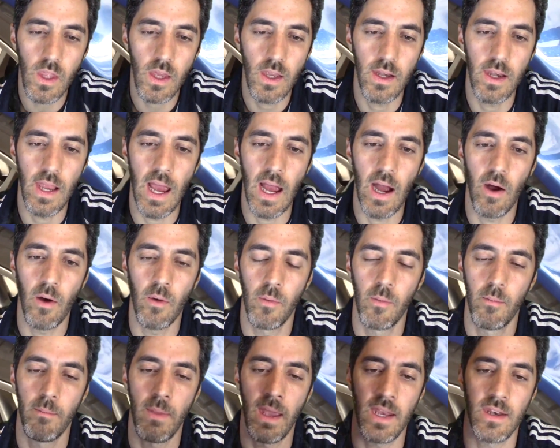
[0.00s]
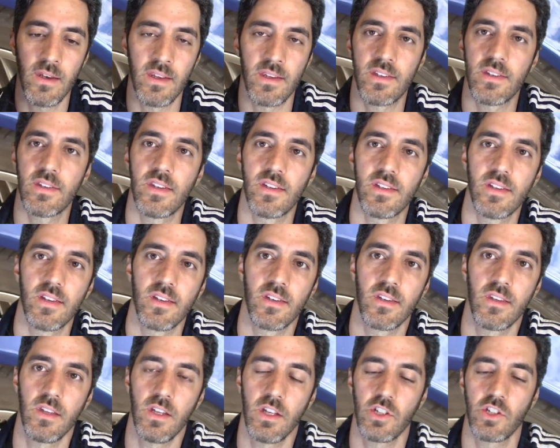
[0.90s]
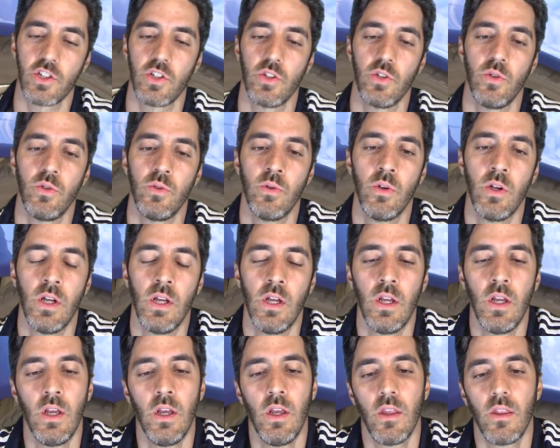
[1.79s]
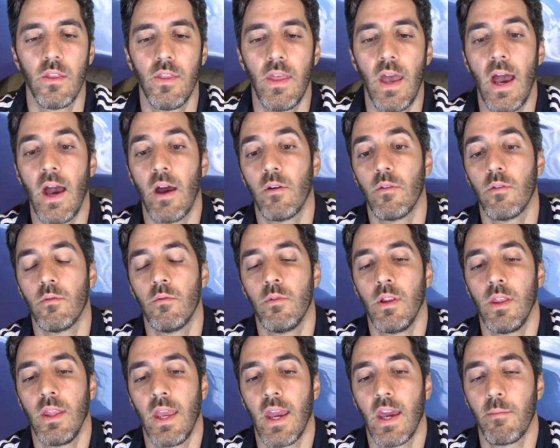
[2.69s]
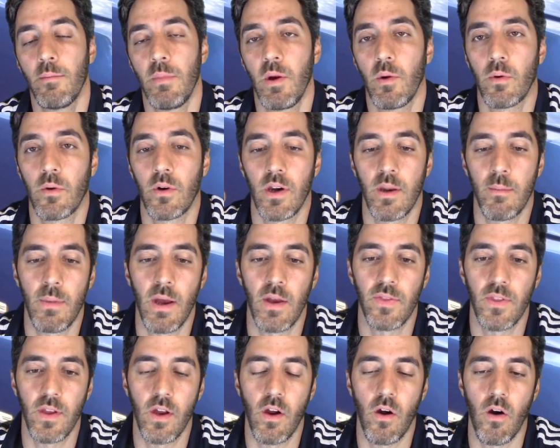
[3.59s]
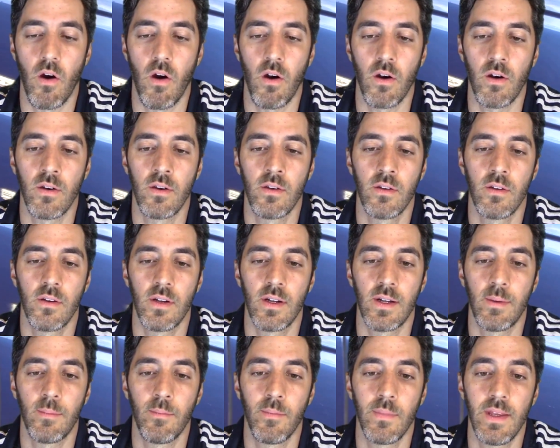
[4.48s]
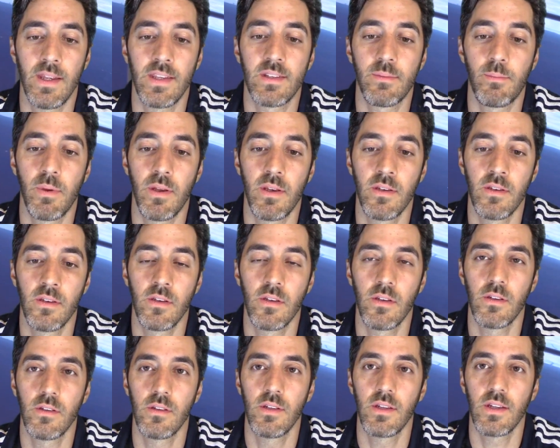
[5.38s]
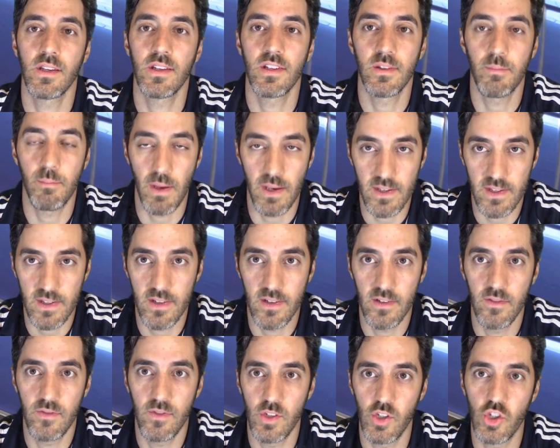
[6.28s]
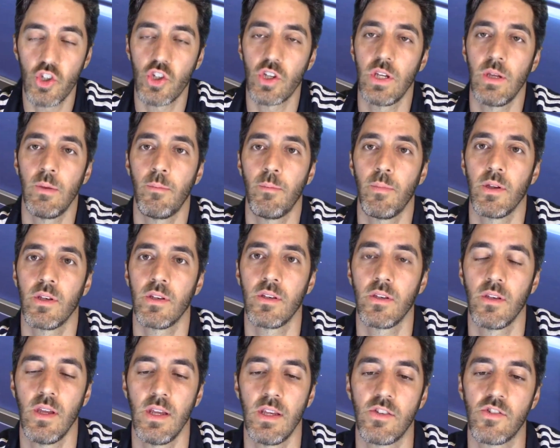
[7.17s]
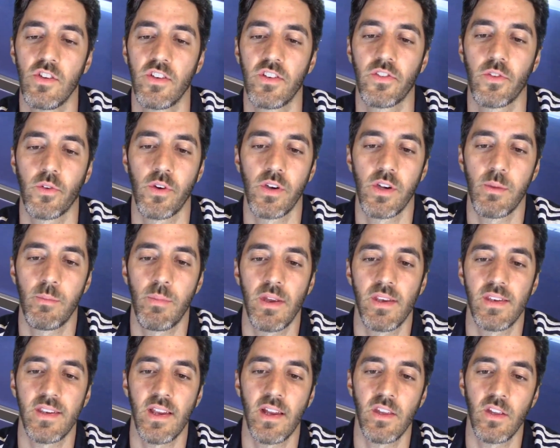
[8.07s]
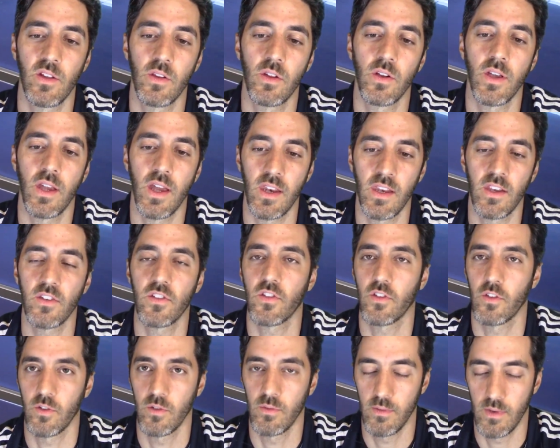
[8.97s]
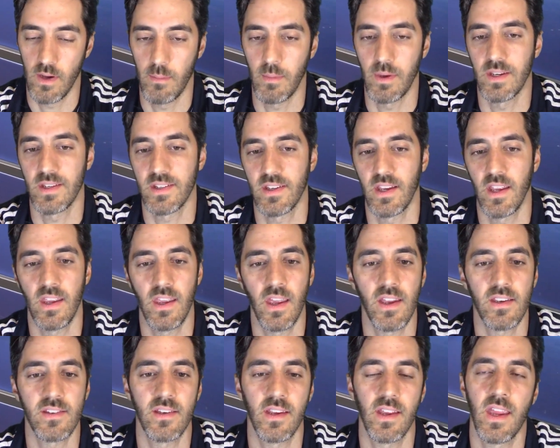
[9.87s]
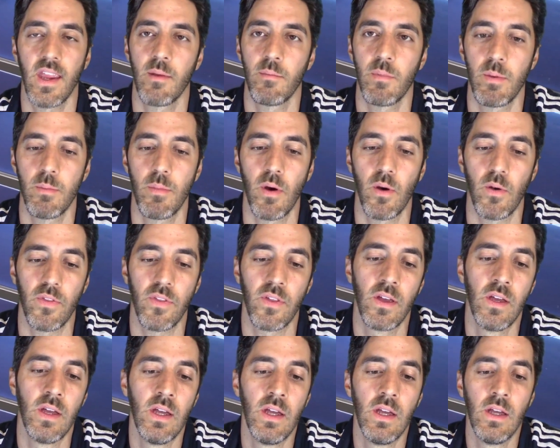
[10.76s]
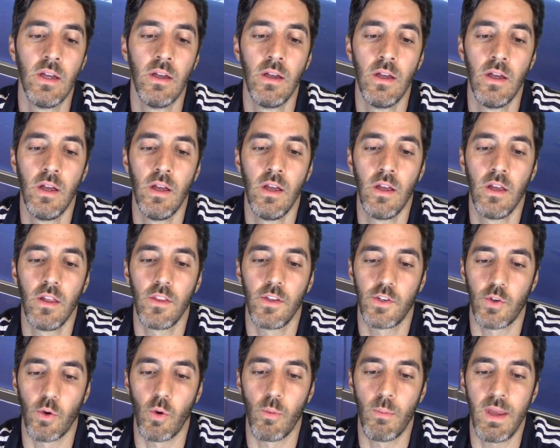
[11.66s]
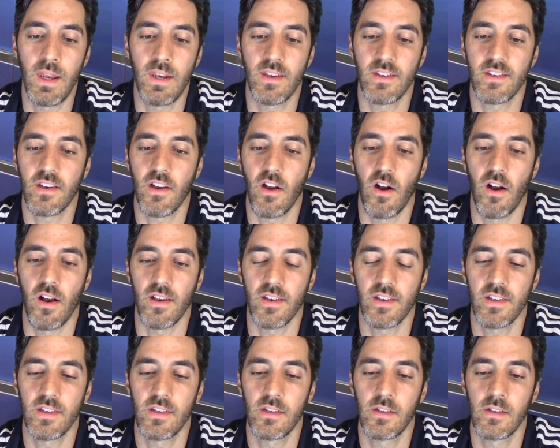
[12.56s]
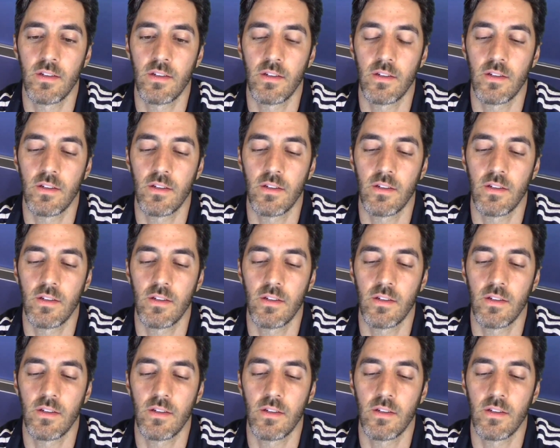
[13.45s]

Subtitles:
Now, maintenance, this is the issue that really had me worried about the car. It's been expensive and cheap. It just sort of depends how you look at it, so I'm going to say yes, it can be both. The total maintenance cost,